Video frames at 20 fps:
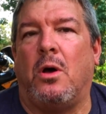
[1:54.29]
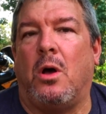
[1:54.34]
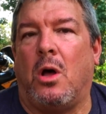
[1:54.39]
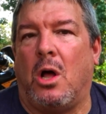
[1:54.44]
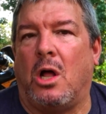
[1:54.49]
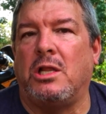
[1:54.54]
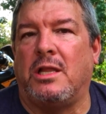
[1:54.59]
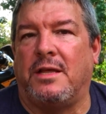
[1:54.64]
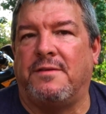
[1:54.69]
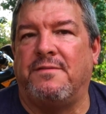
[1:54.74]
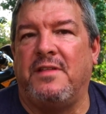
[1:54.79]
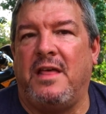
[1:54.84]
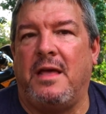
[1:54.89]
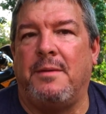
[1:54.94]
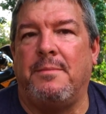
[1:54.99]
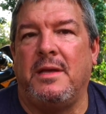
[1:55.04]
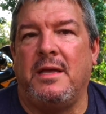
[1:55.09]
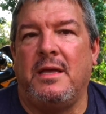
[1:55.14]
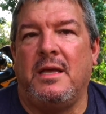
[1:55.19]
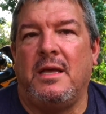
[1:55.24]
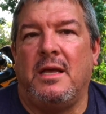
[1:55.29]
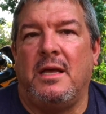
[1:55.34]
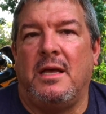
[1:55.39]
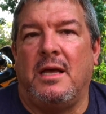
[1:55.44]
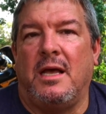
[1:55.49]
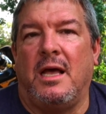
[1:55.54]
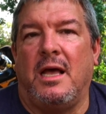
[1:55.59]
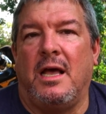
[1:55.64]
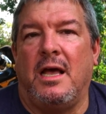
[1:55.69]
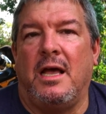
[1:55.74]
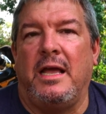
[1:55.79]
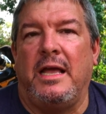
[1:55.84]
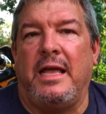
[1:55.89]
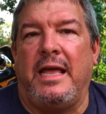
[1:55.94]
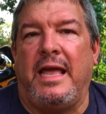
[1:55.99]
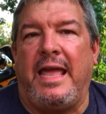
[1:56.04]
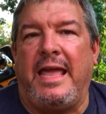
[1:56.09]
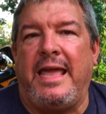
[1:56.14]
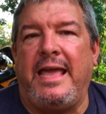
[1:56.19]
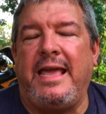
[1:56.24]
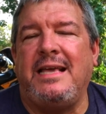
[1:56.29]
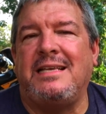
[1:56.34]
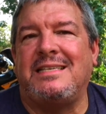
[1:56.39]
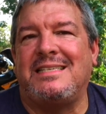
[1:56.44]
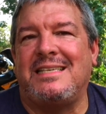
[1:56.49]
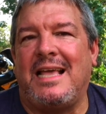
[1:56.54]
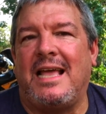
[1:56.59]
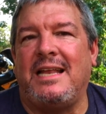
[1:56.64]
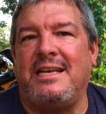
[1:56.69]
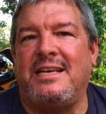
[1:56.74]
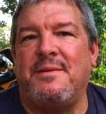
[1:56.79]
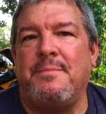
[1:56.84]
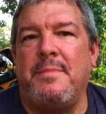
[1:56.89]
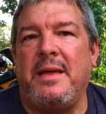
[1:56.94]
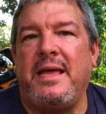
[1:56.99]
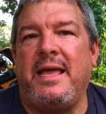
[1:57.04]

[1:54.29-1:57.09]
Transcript: all of them, he said,